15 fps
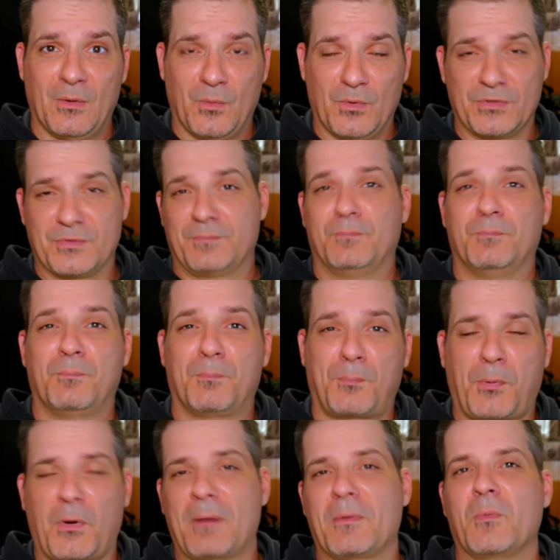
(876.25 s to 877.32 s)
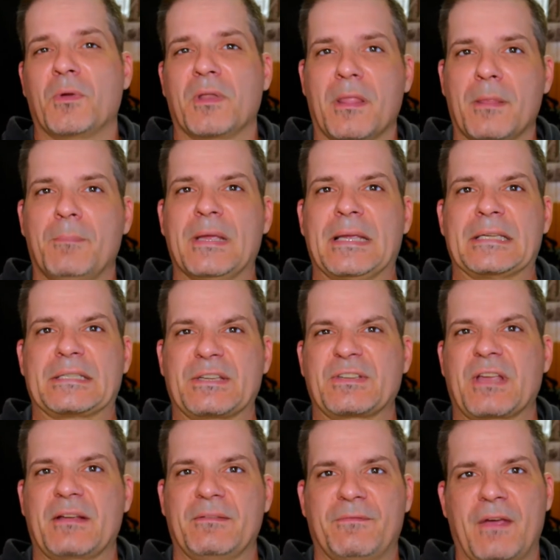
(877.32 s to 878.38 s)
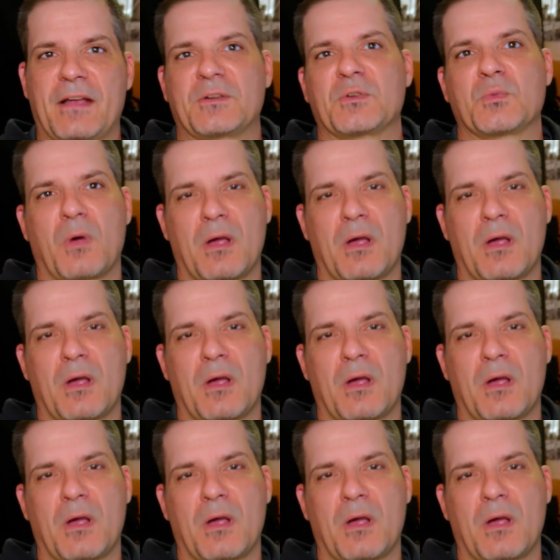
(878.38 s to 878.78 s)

was probably one of the biggest deciding factors